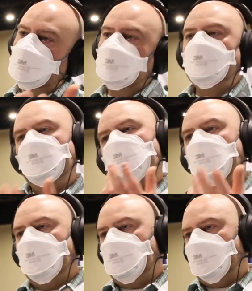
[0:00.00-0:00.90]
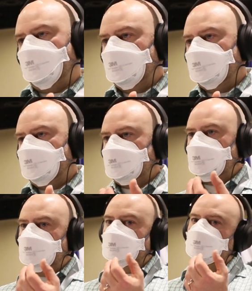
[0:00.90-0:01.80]
Can bees tell the difference?
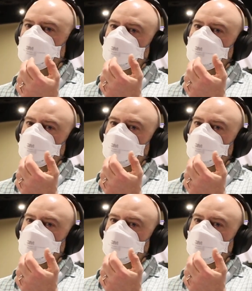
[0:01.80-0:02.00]
And